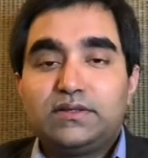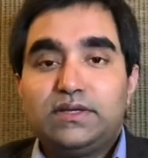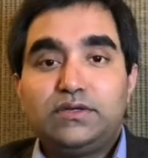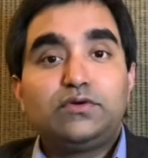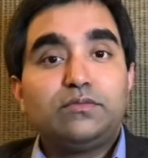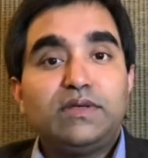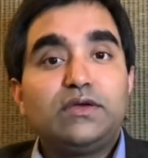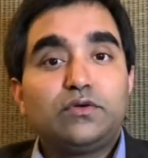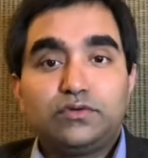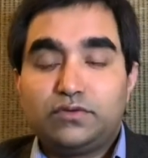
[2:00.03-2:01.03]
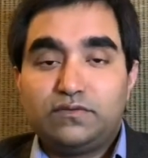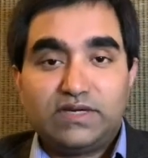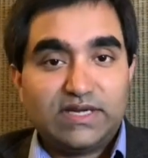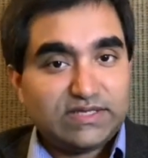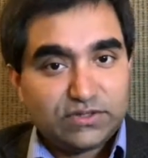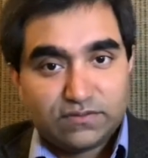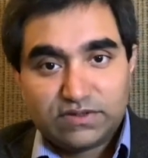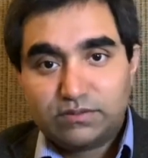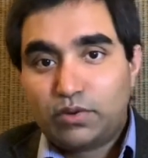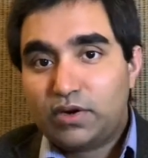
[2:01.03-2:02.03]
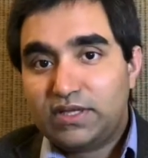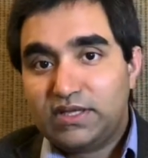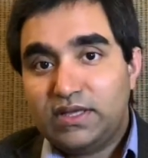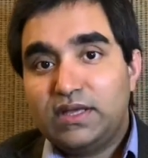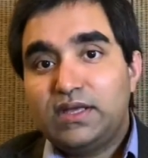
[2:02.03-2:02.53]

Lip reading: It could be growth over rest of the body,